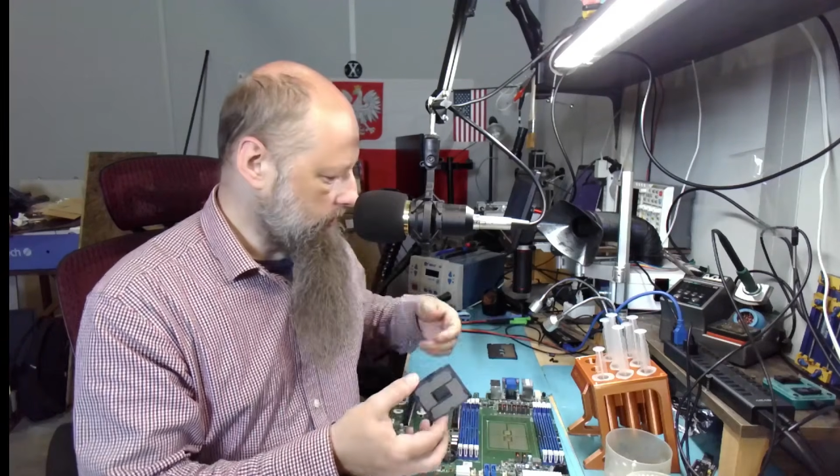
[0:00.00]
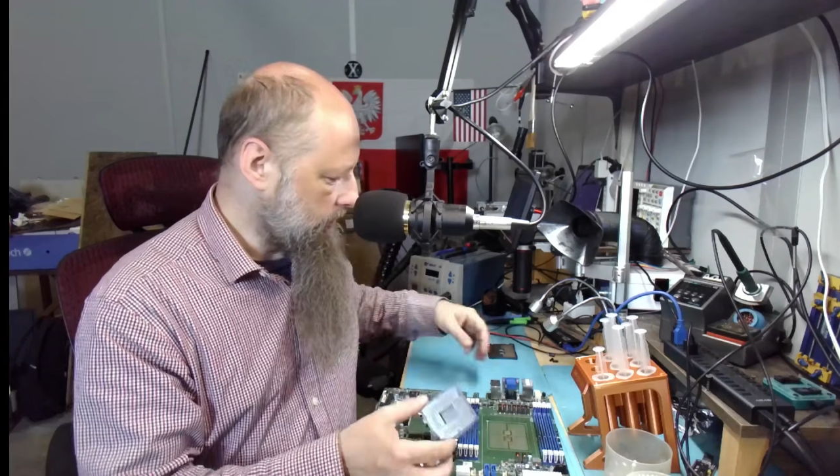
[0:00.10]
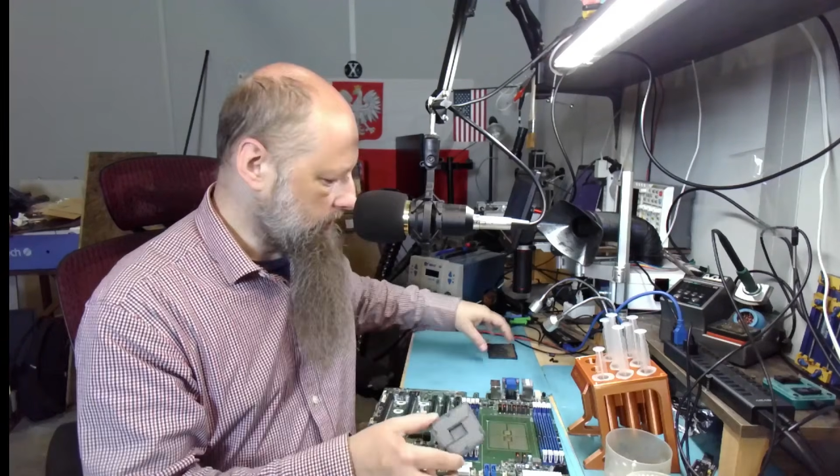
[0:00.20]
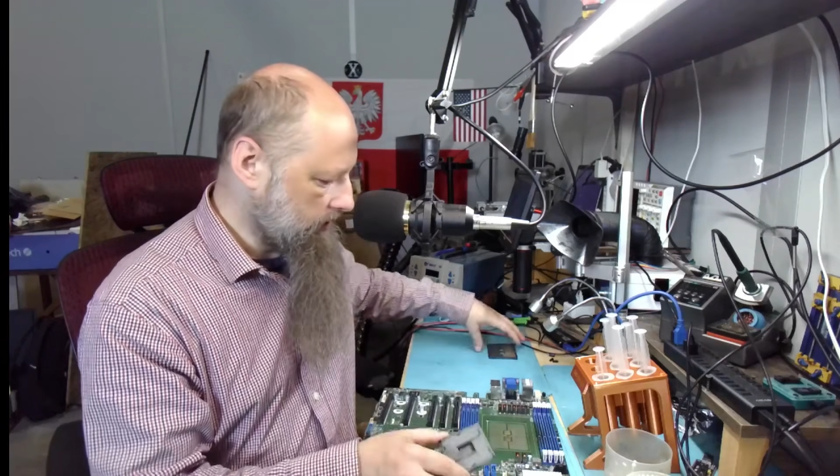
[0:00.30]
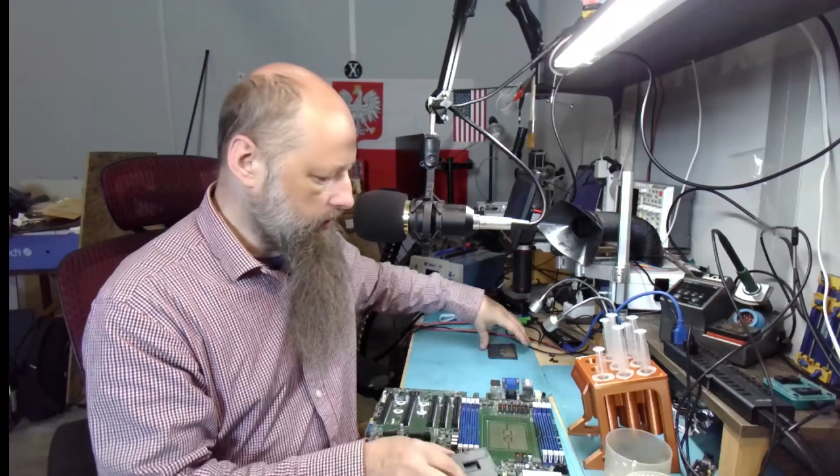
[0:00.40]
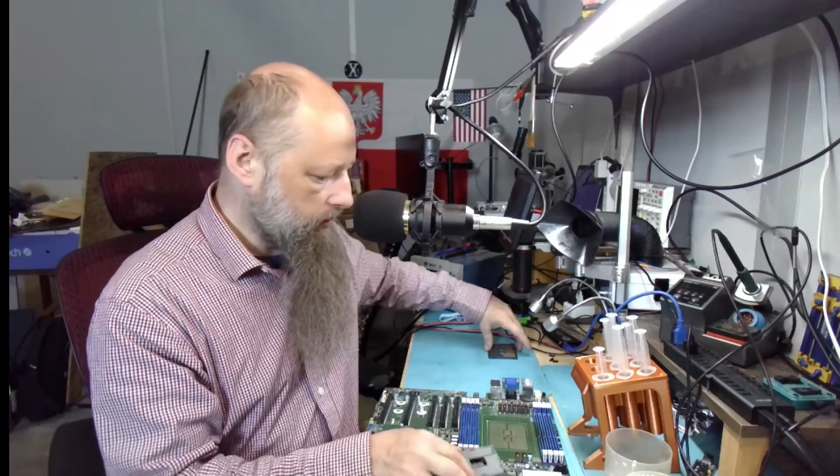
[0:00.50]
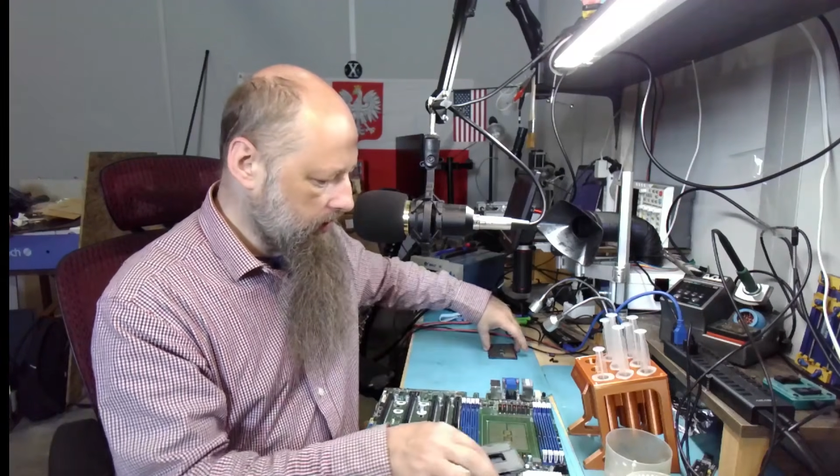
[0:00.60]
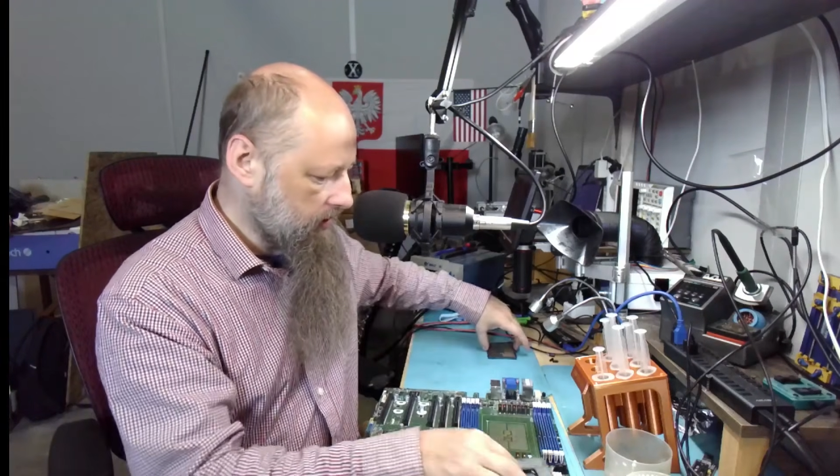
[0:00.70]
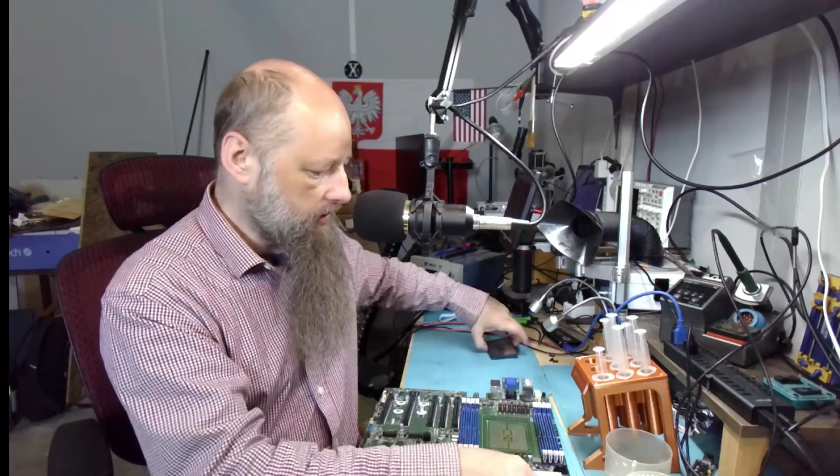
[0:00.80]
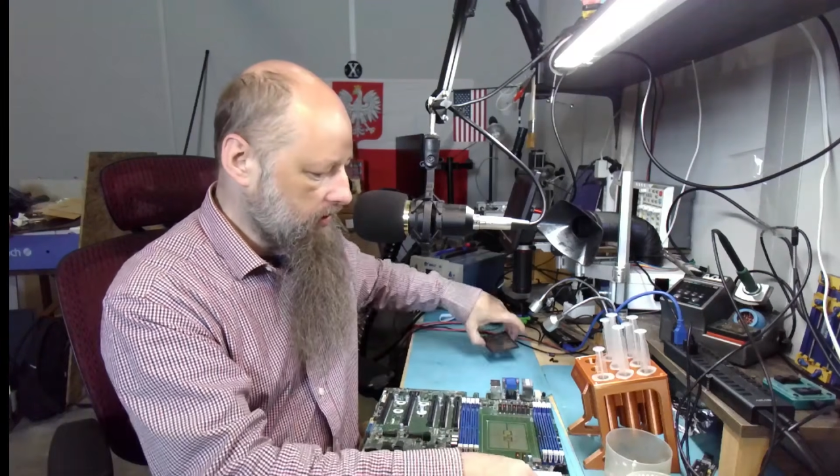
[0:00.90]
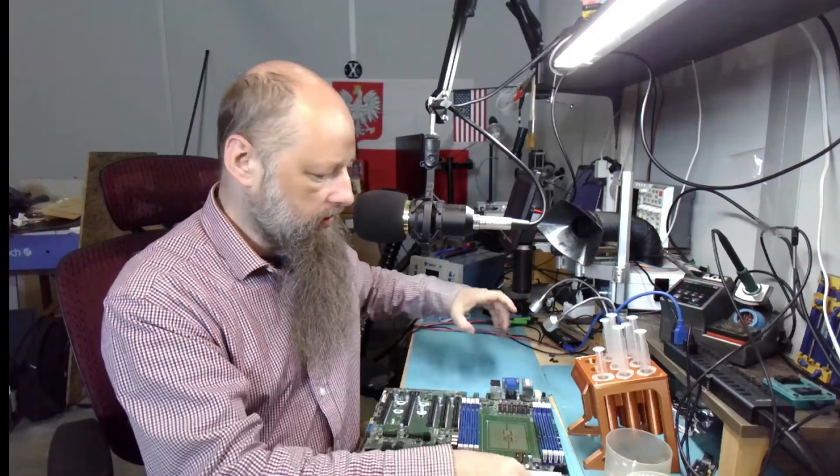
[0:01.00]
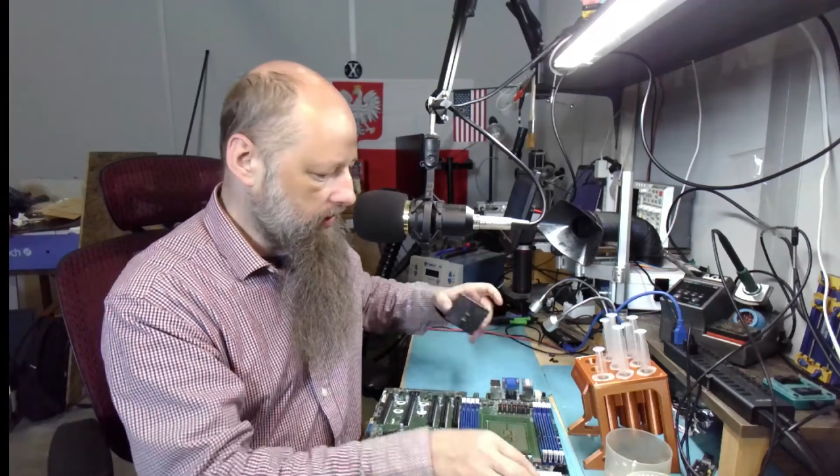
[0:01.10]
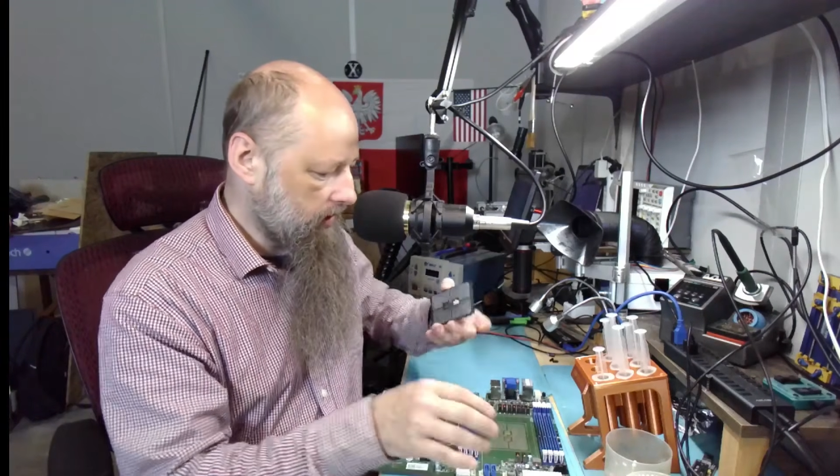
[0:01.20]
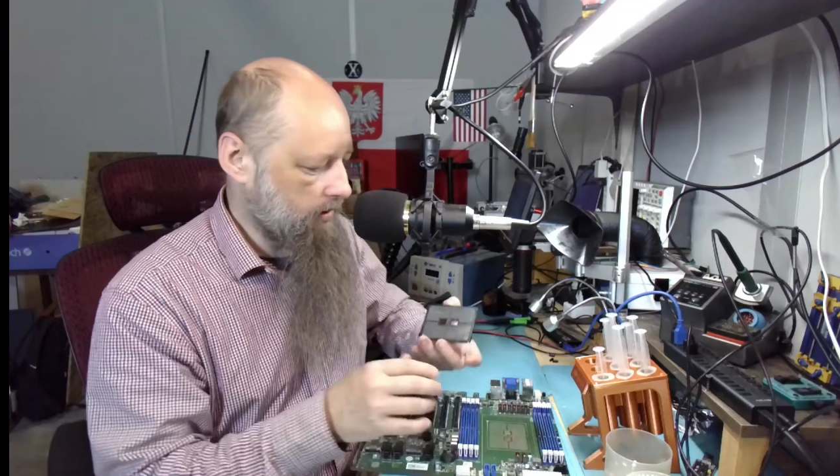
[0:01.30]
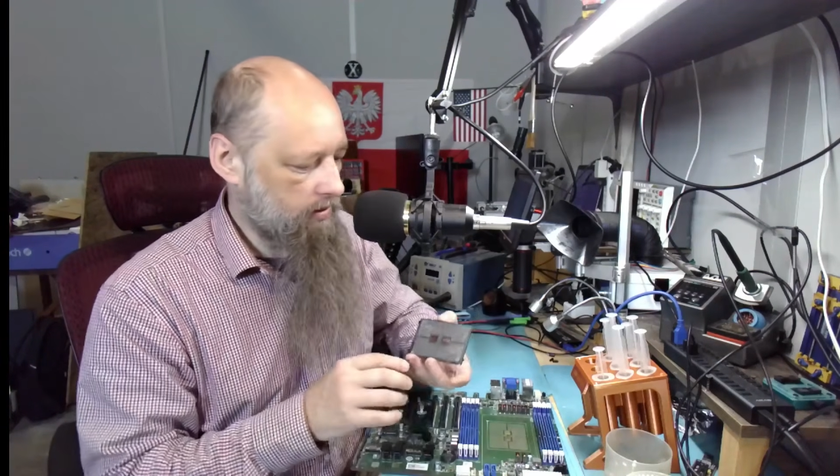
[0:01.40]
there's no reason
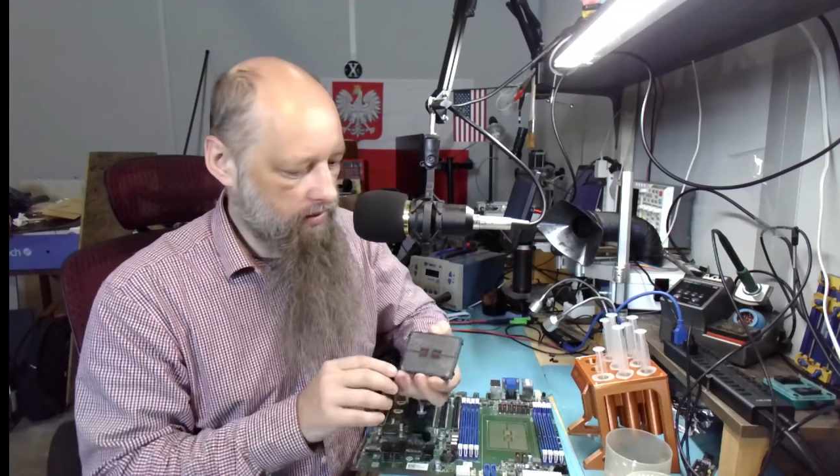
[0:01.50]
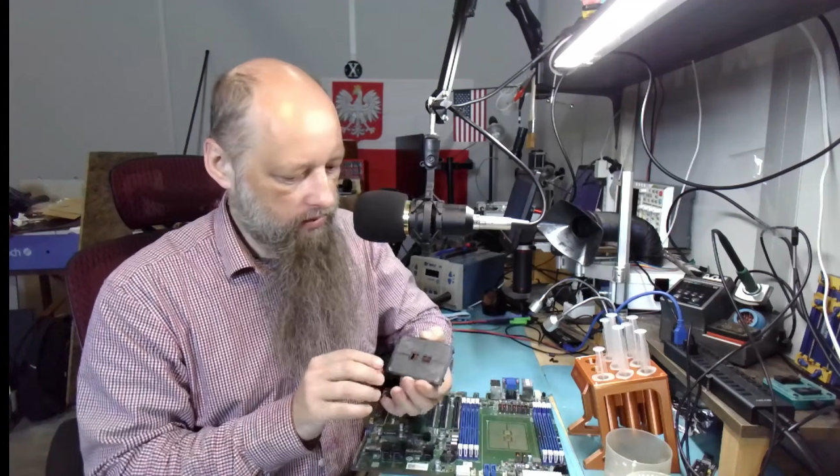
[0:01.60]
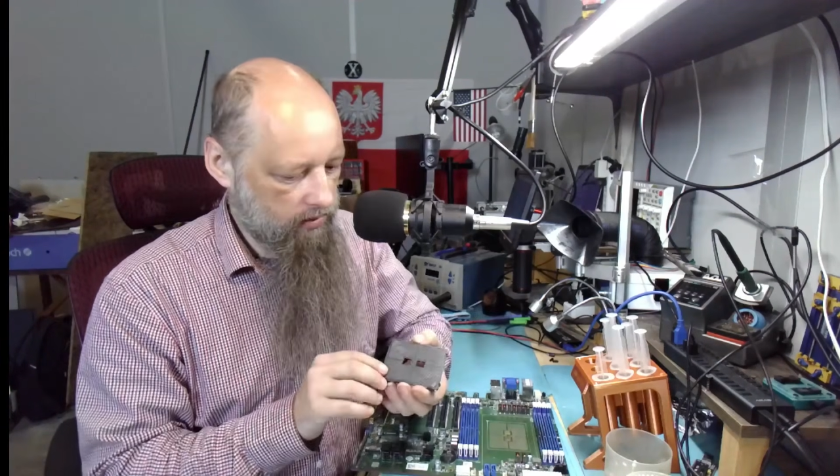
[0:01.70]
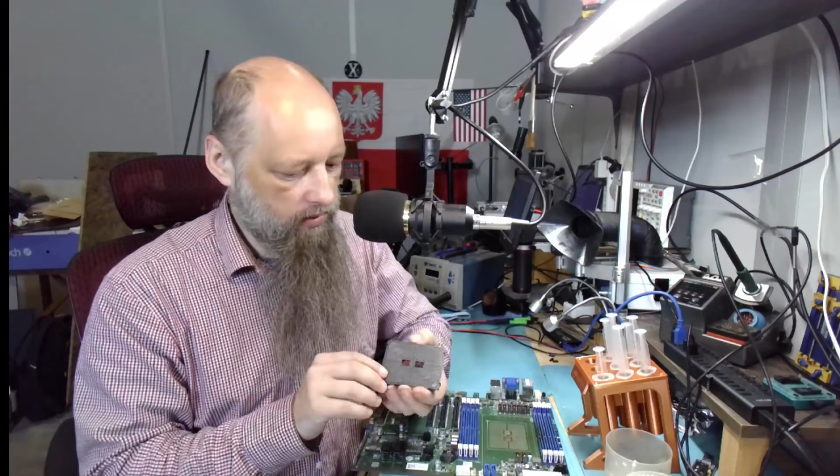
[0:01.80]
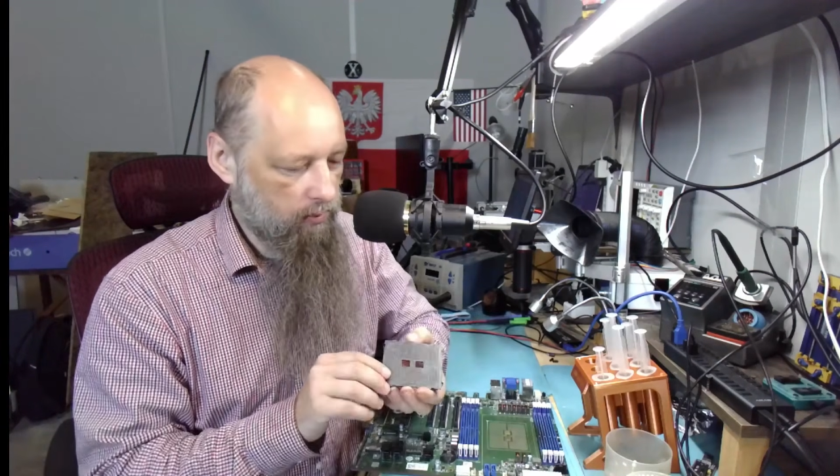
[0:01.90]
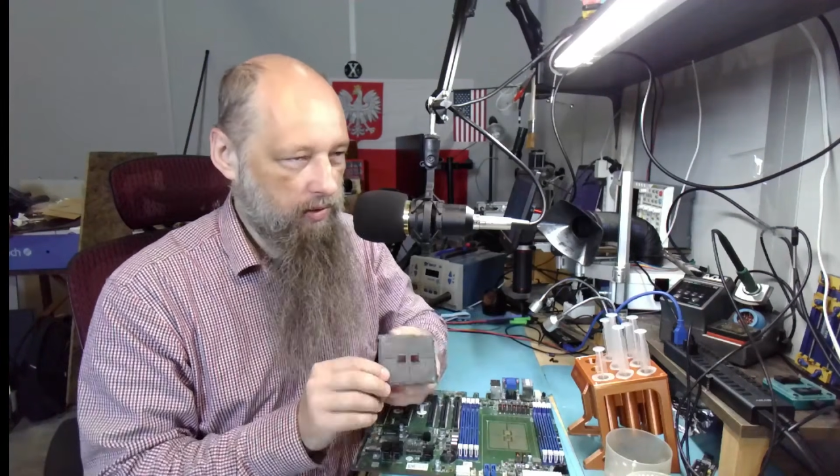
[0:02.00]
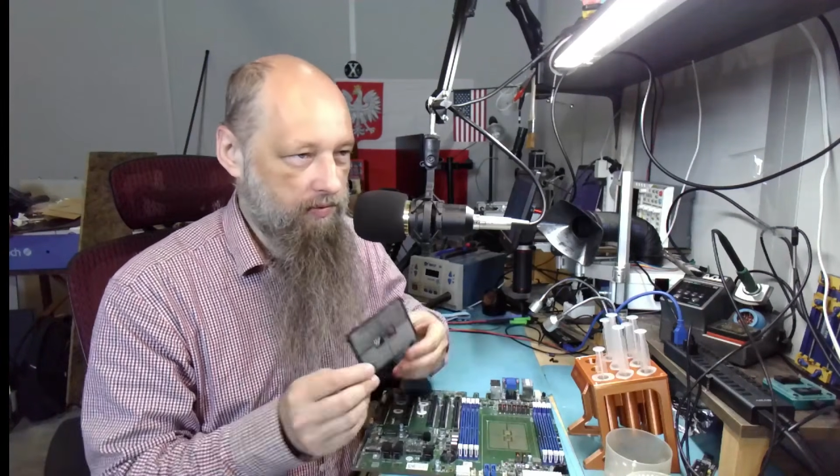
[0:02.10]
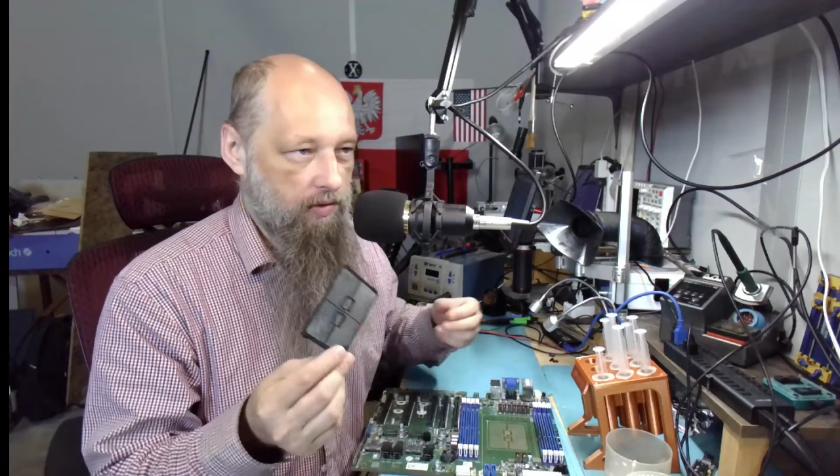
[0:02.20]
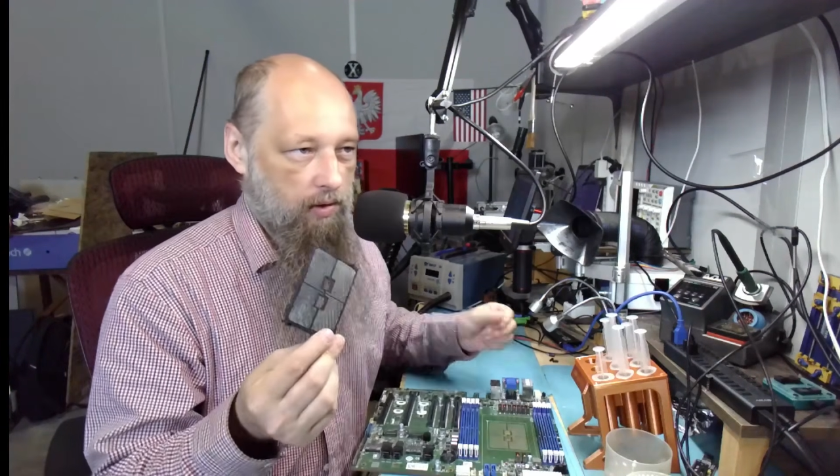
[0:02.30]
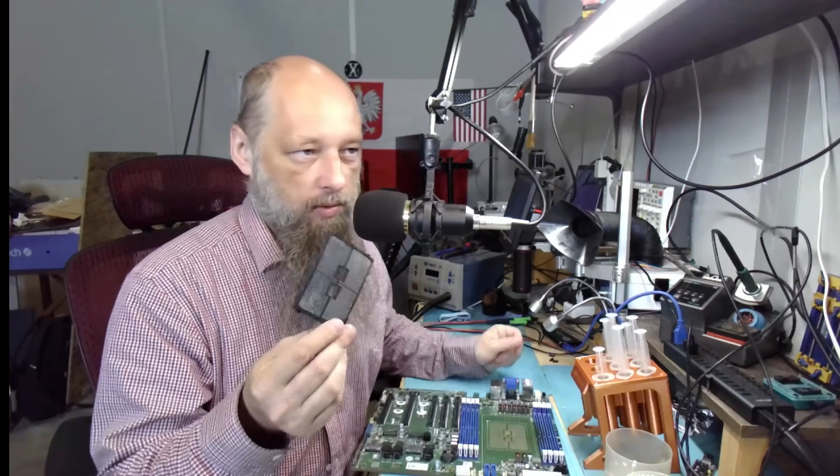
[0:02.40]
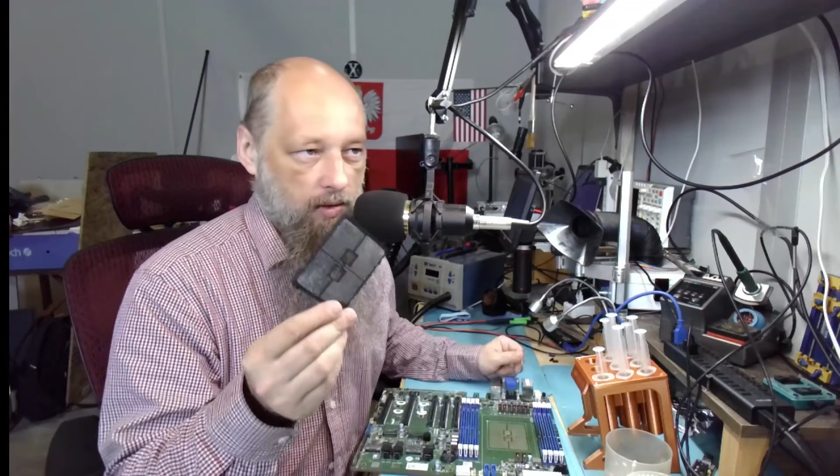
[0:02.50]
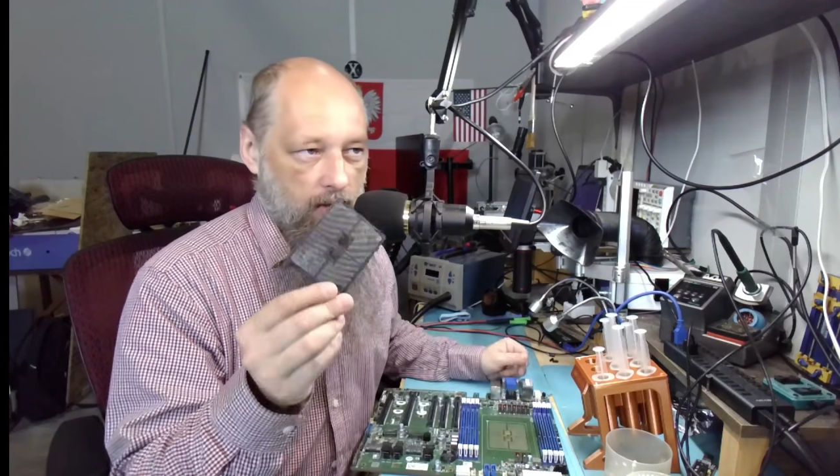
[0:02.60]
you can't reflow